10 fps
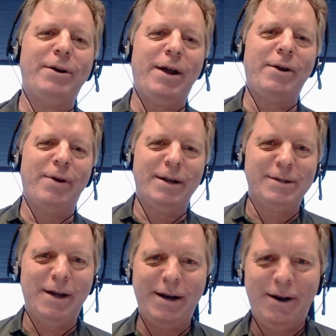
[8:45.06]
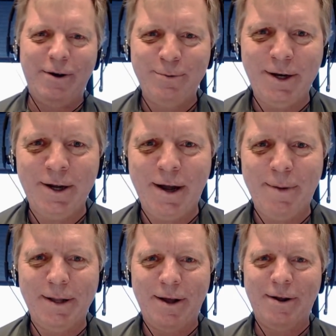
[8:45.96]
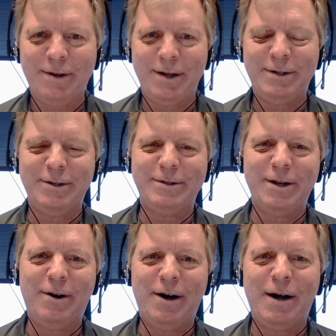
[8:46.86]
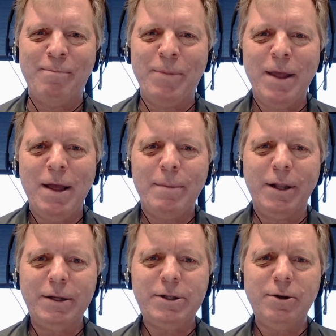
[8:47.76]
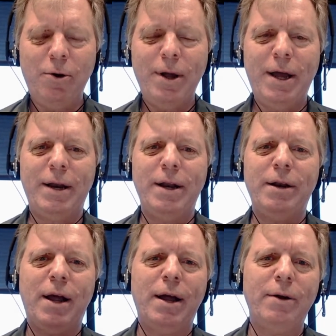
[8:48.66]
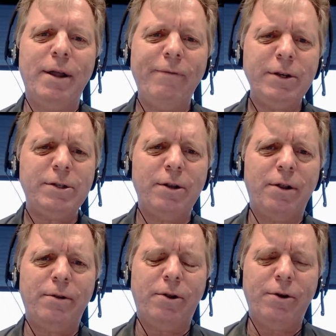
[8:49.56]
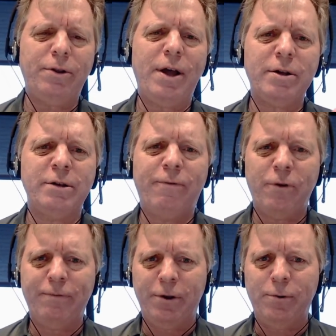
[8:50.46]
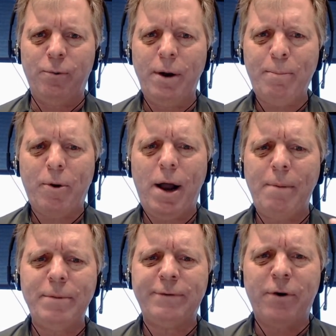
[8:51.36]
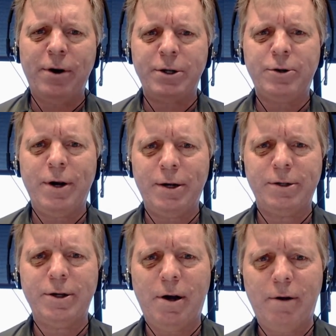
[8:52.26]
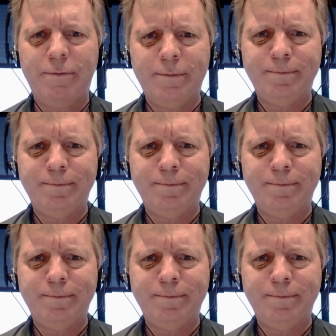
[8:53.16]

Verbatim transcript: I digress. I digress. We could talk about that all day too. So, um, but let's go ahead and uh, give us the thirty thousand foot view. What problem is Varnish trying to solve?